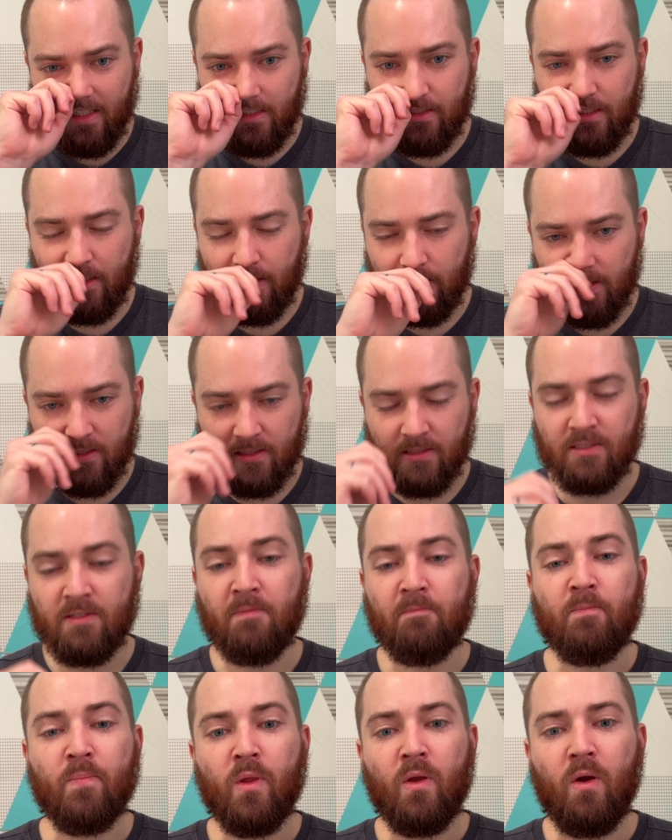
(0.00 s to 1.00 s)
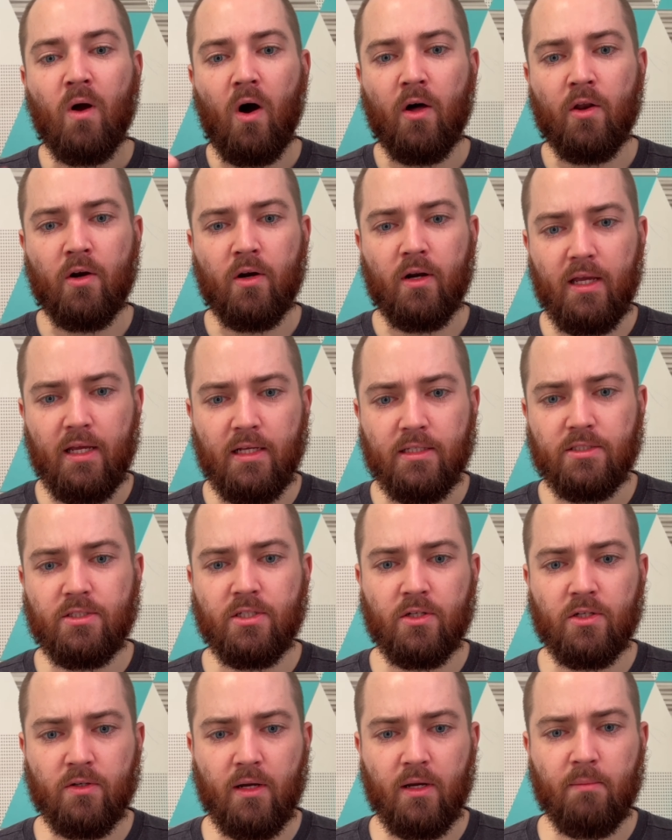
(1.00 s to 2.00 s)
teachings on our
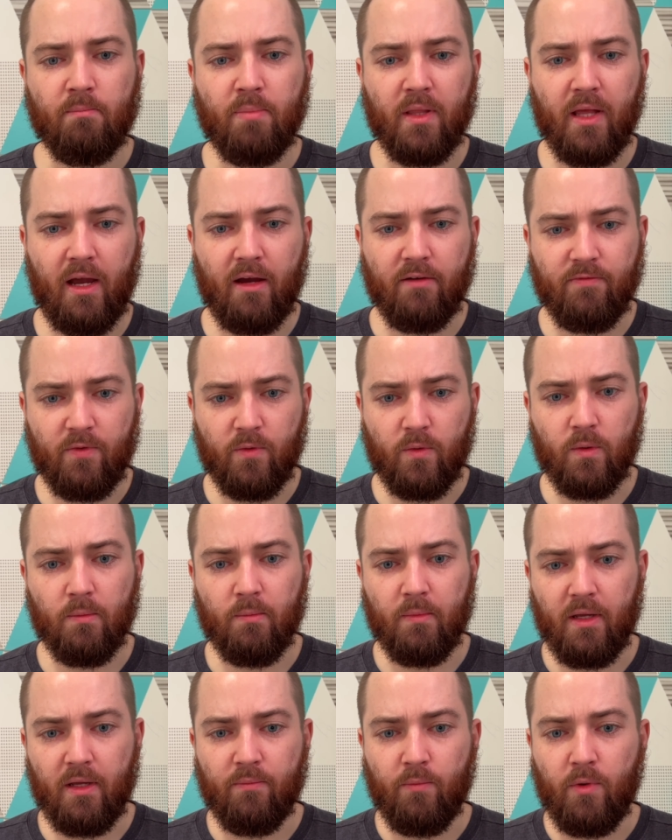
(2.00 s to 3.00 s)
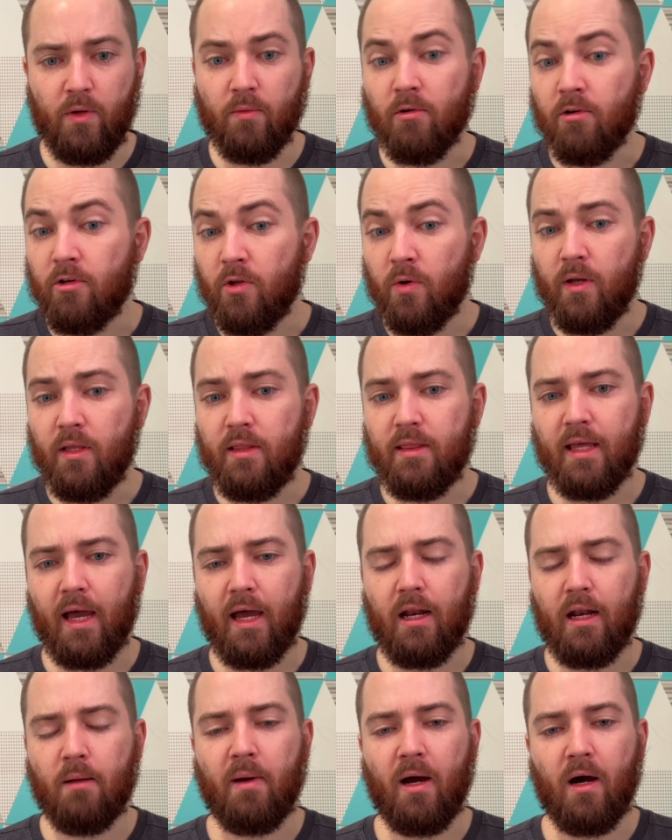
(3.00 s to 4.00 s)
Instagram platform. And we were doing
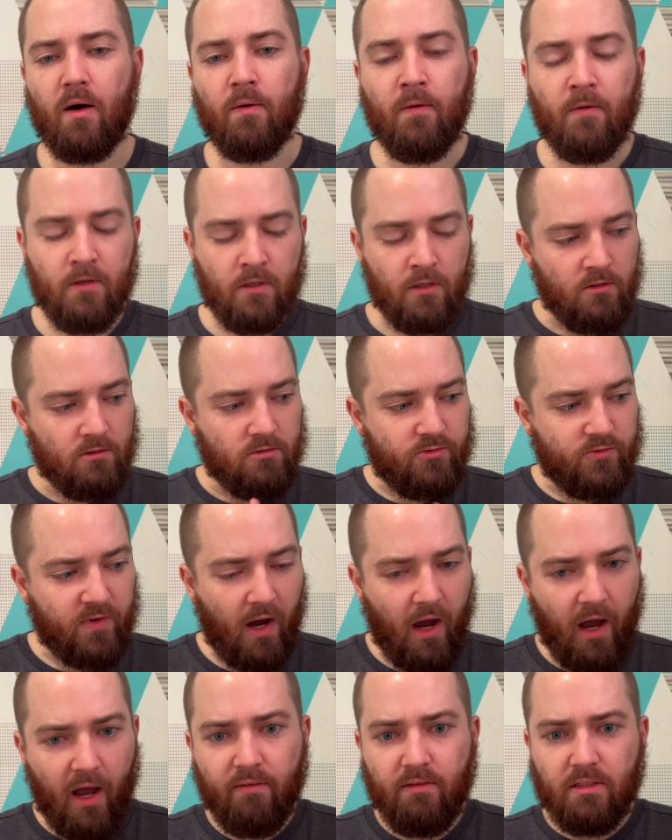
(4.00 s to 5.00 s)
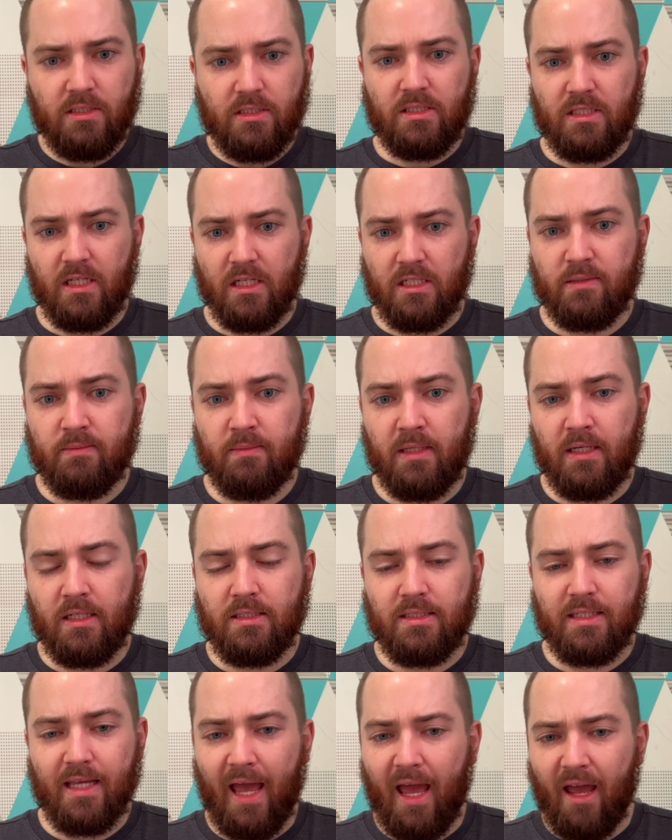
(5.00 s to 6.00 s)
that about five to six
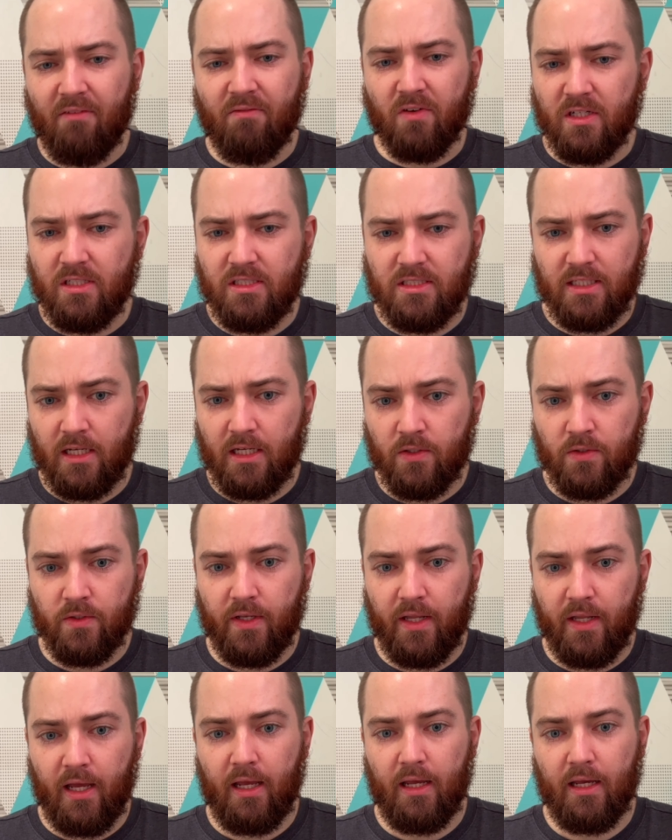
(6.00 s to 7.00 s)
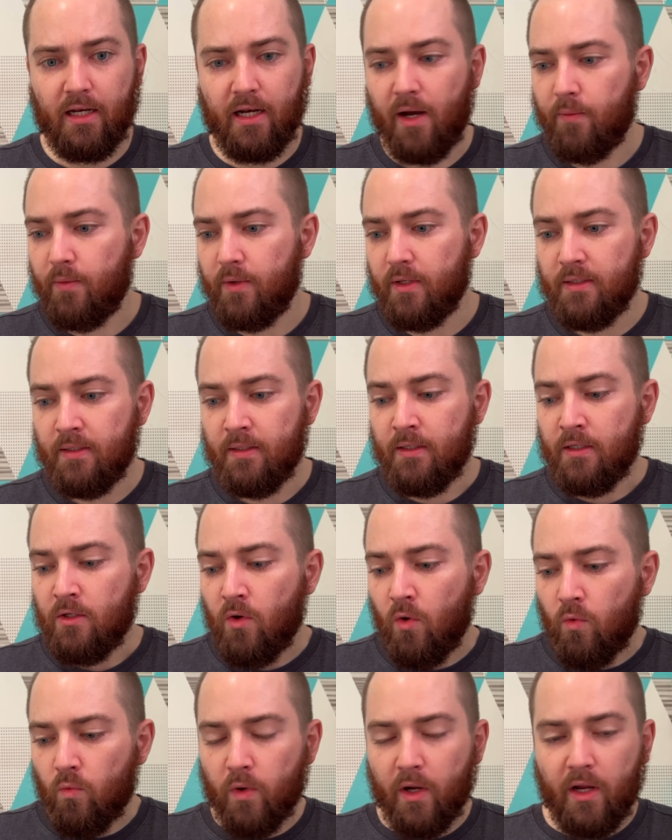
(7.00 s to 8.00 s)
minutes every single day. And I would
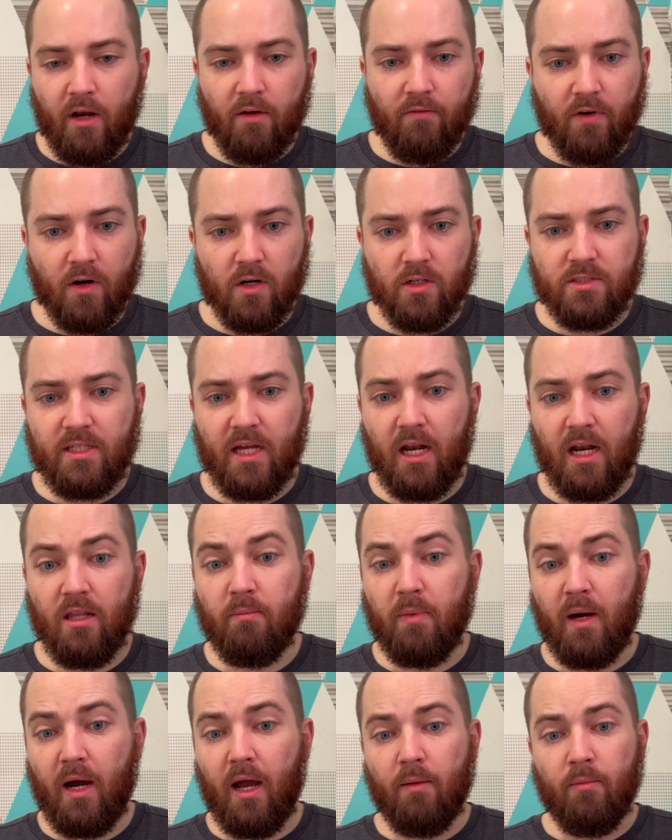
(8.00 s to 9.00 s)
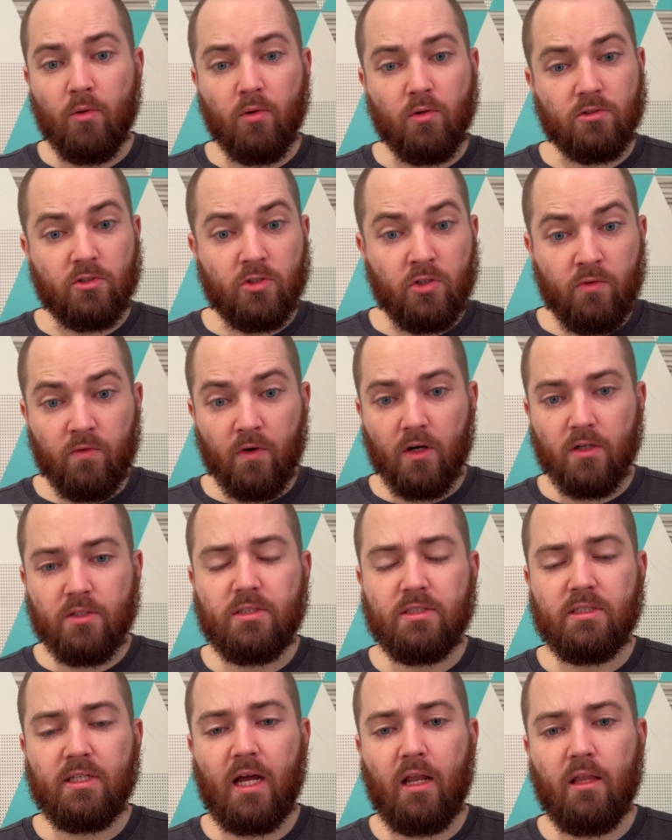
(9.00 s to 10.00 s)
read a verse out of the Bible or two
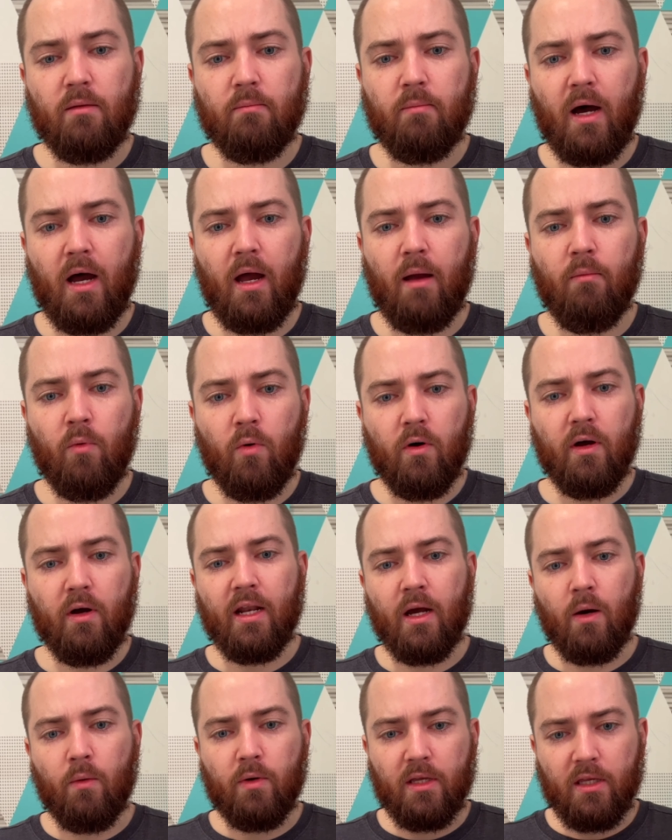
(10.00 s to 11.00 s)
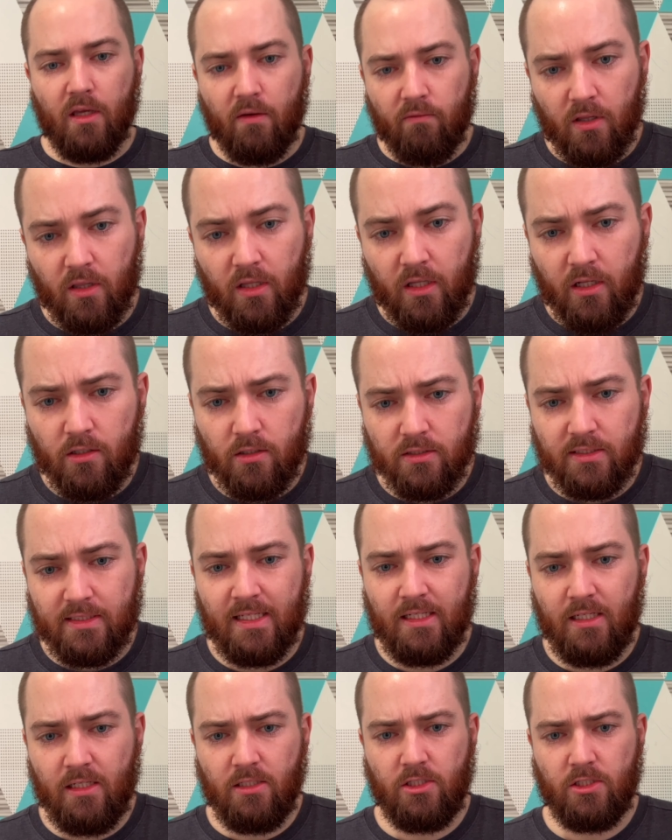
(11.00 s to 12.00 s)
verses out of the Bible, and I would give a little
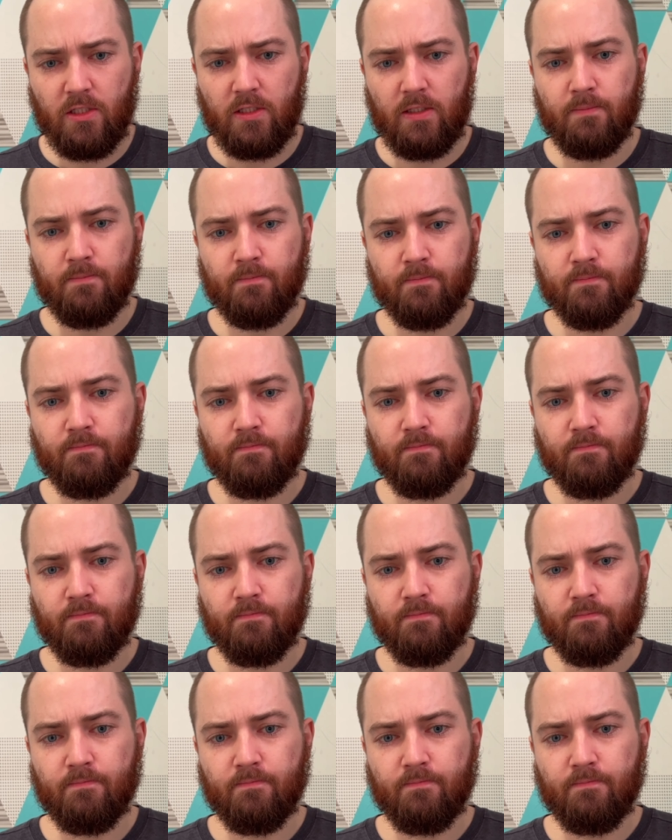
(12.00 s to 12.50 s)
teaching